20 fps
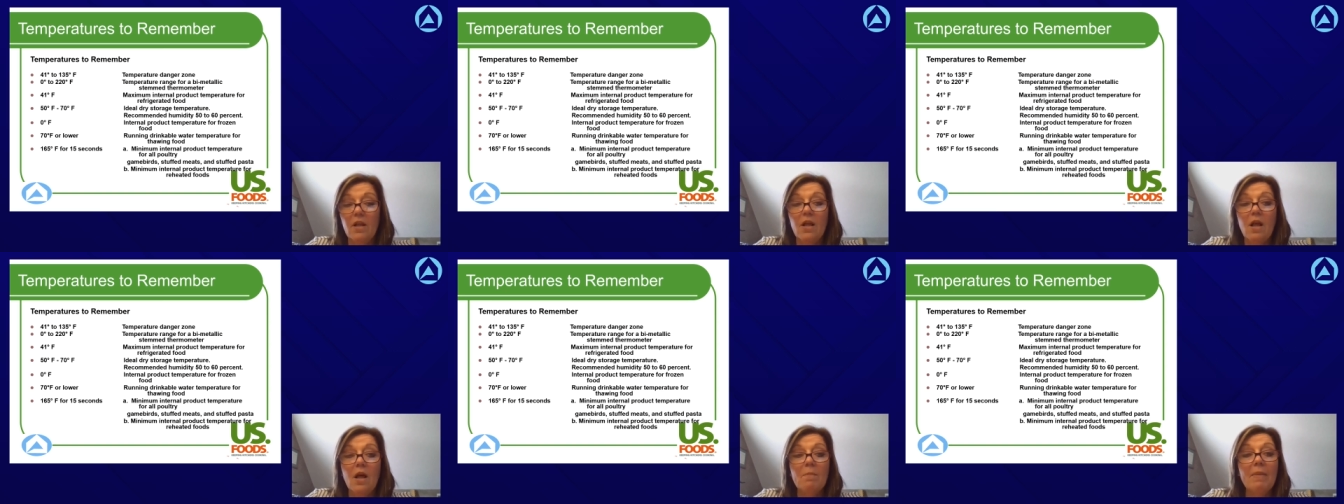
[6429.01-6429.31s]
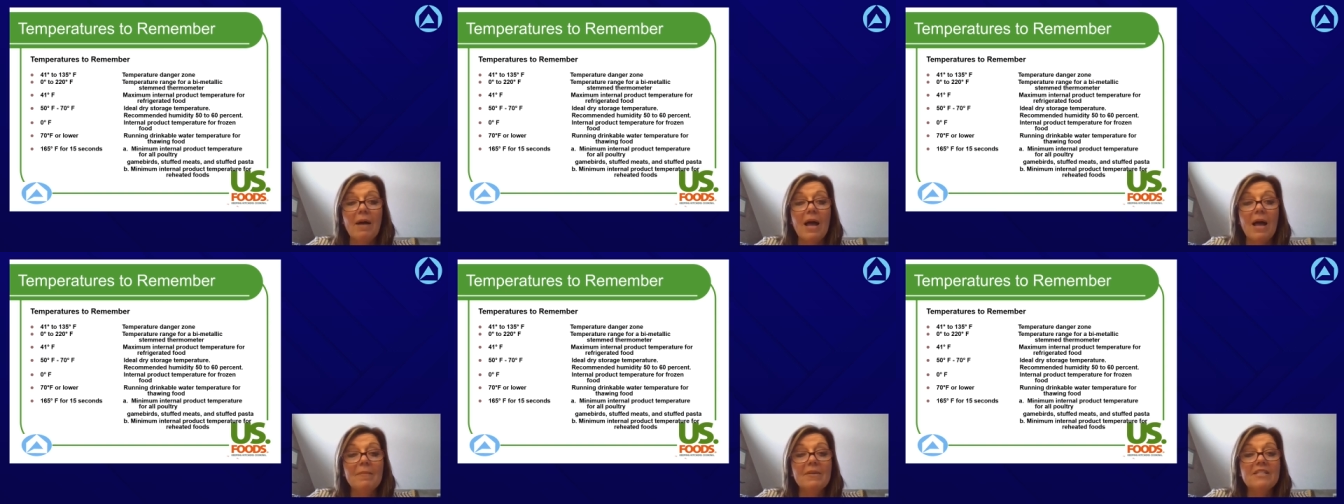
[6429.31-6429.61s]
A
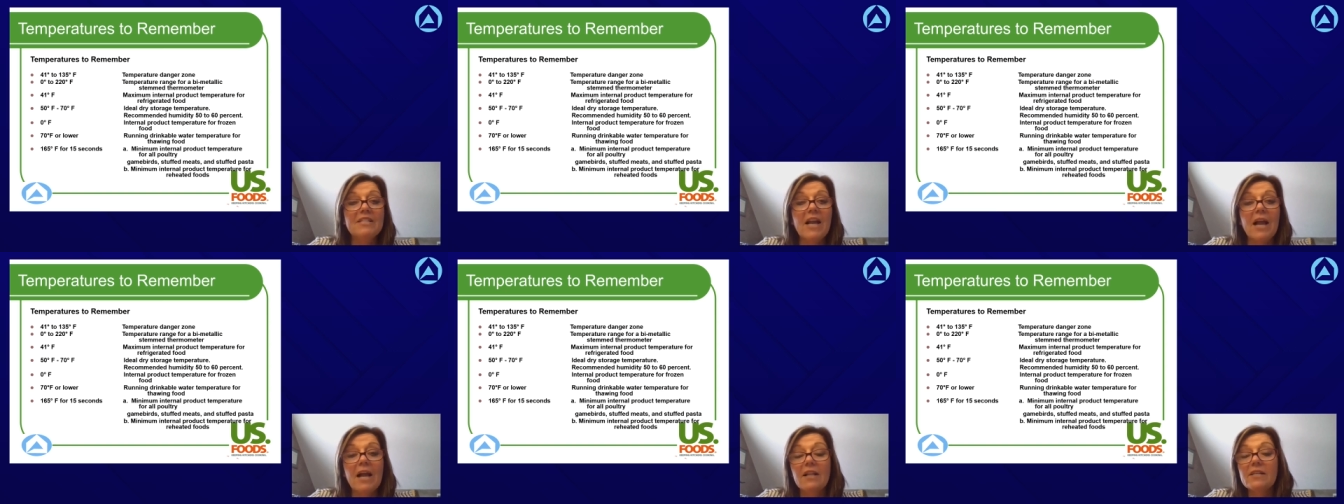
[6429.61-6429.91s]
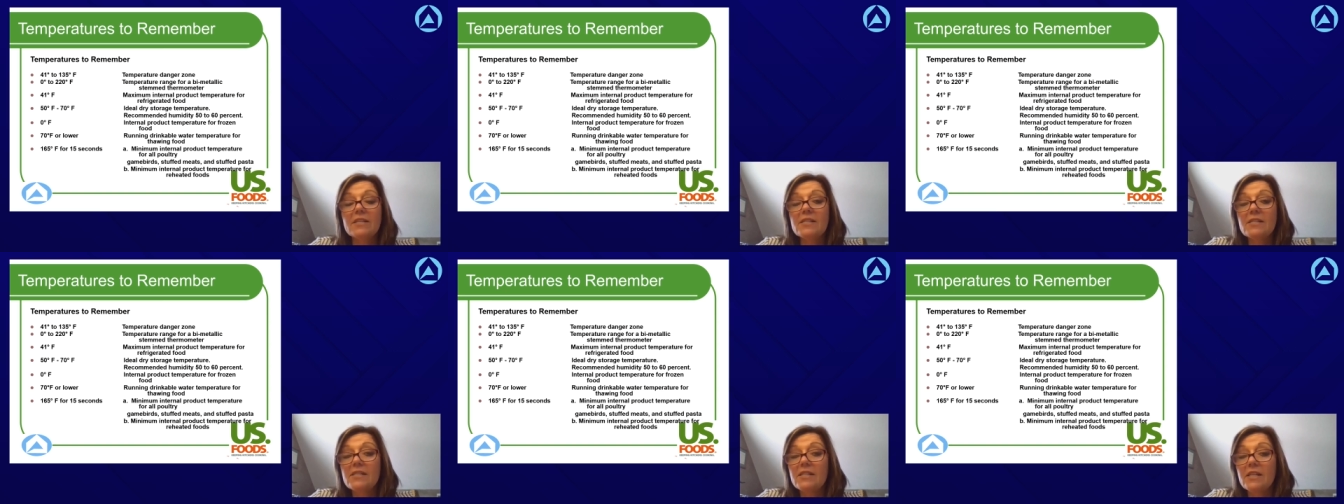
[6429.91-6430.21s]

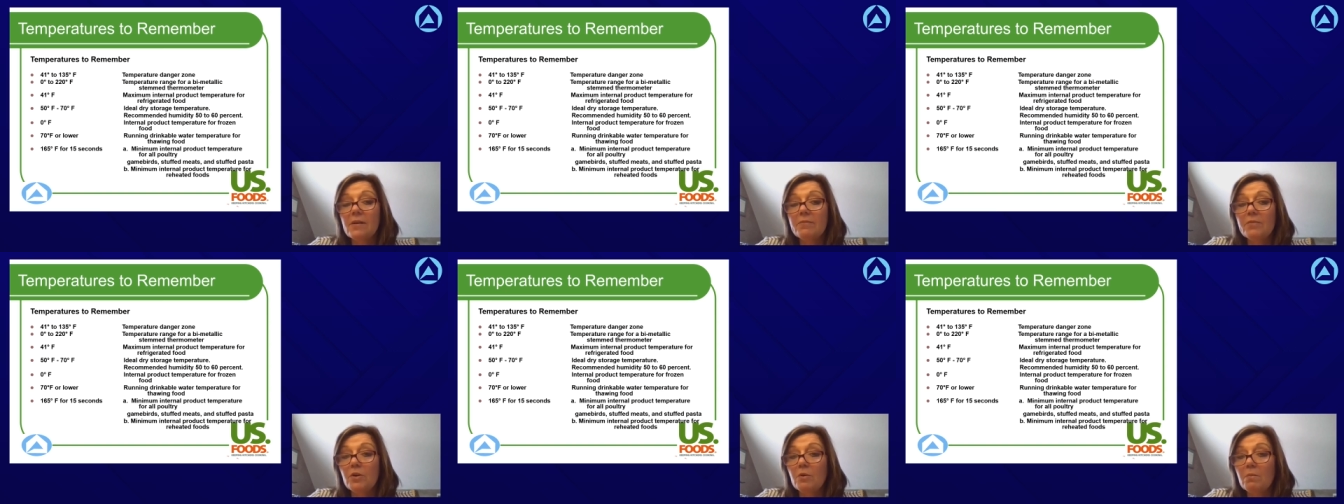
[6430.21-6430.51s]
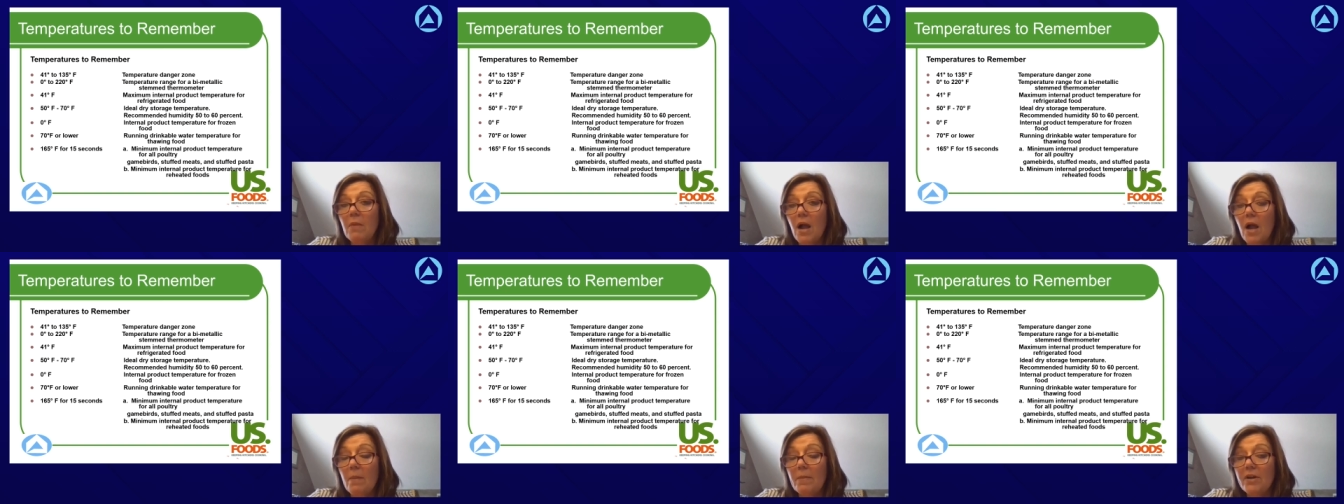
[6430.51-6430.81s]
bimetallic stem
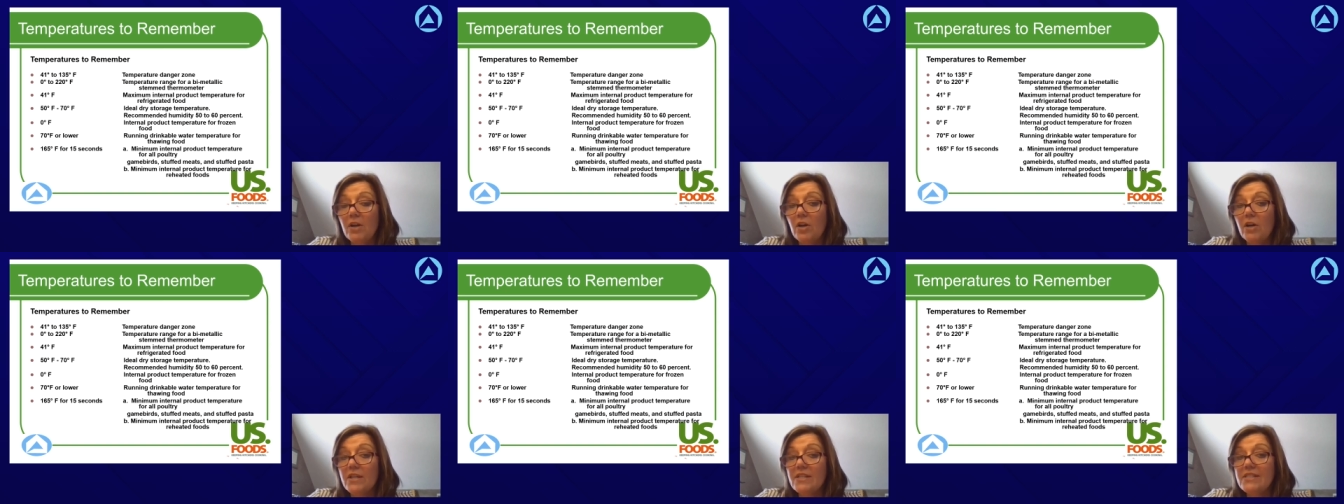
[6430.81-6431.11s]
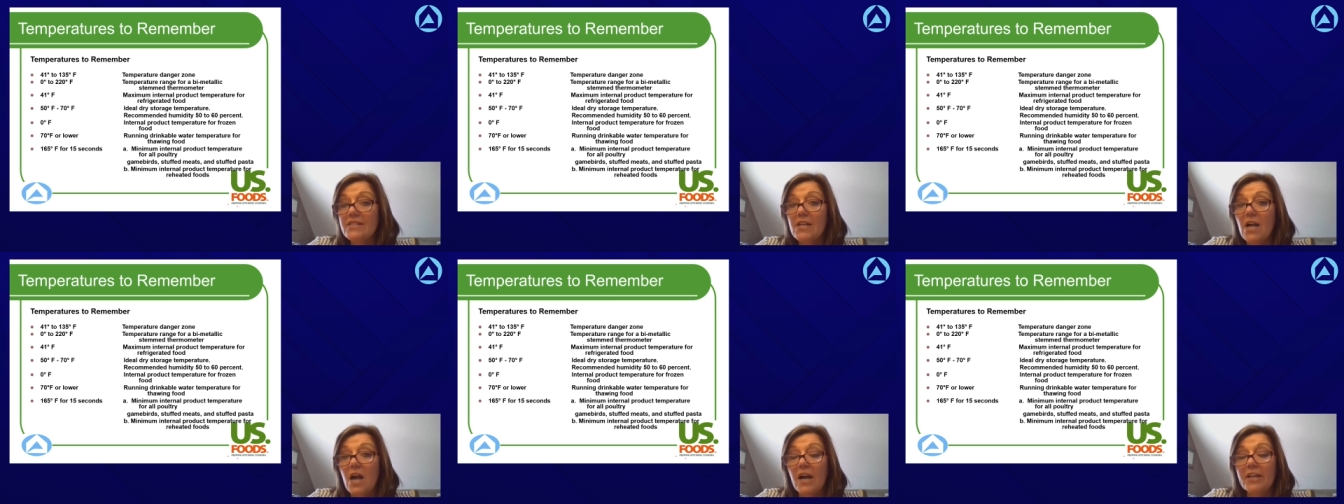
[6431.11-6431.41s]
thermometer is
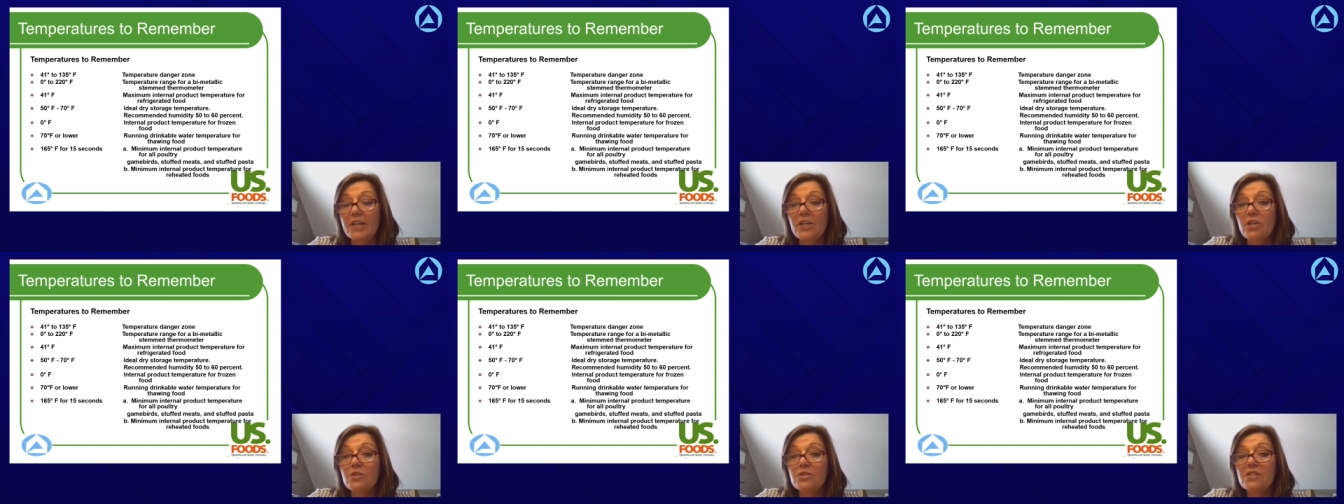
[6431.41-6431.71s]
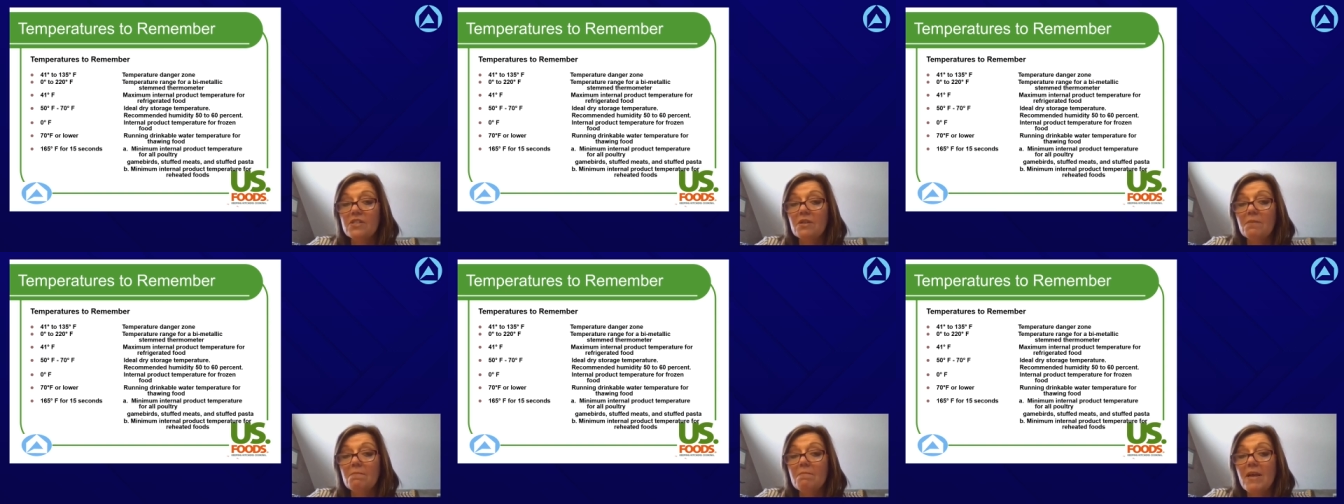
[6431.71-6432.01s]
not
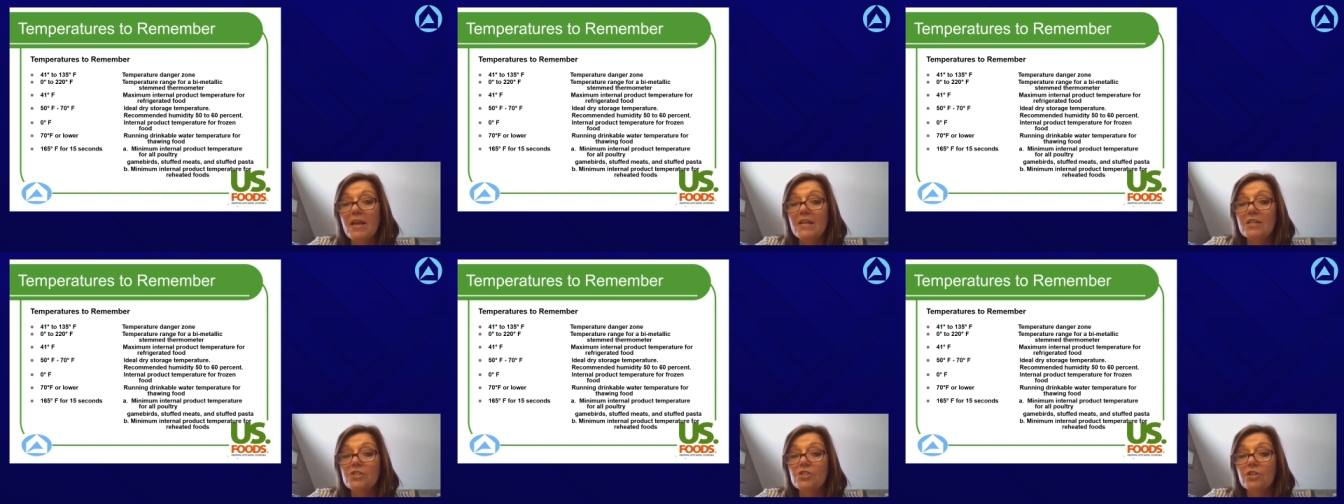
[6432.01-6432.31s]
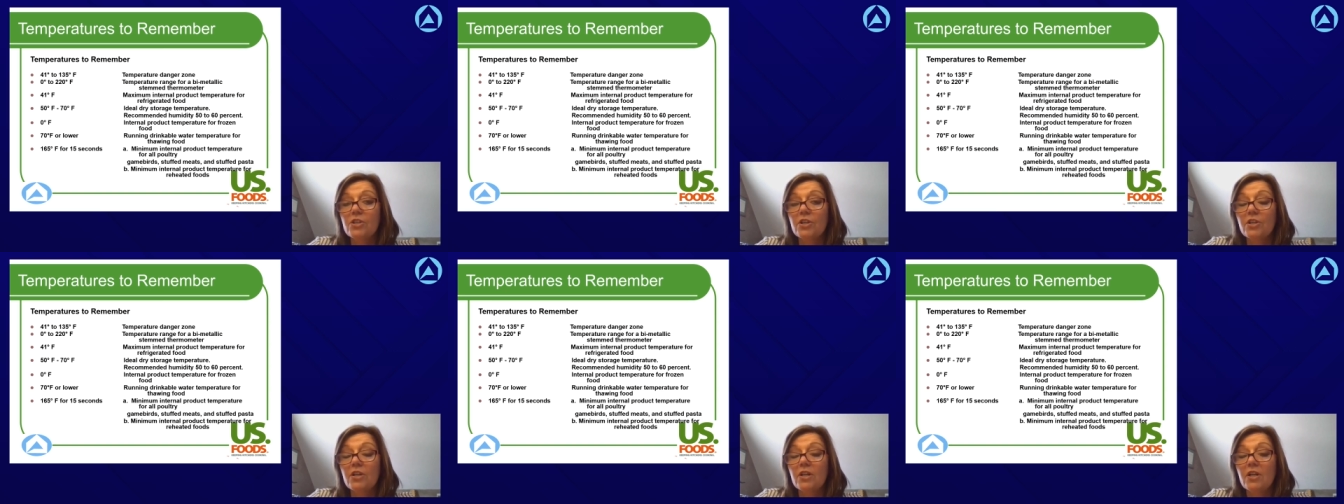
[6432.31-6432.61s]
used to
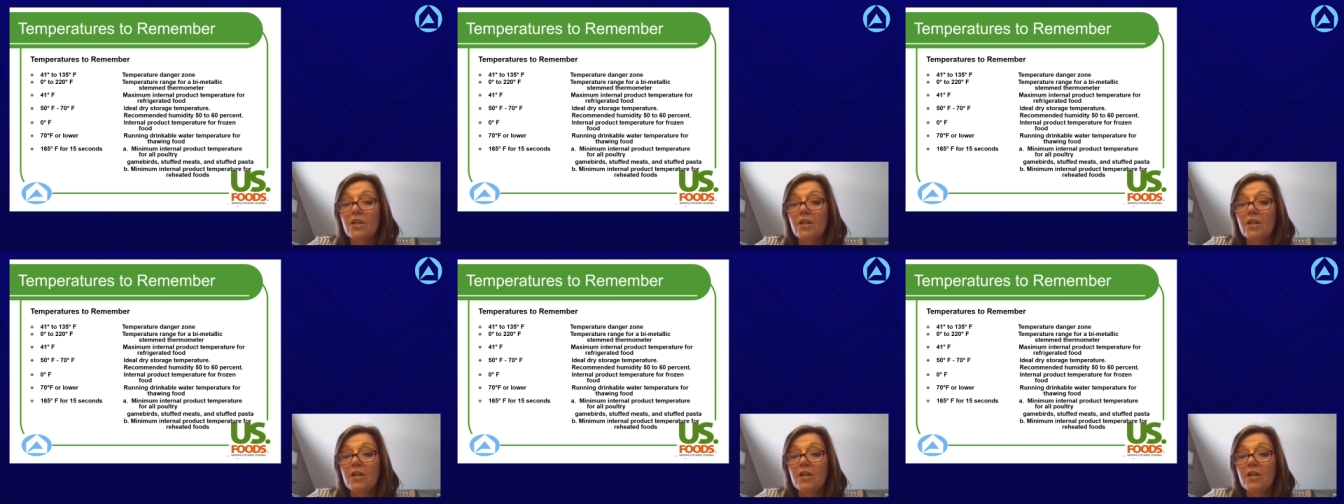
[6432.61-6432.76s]
measure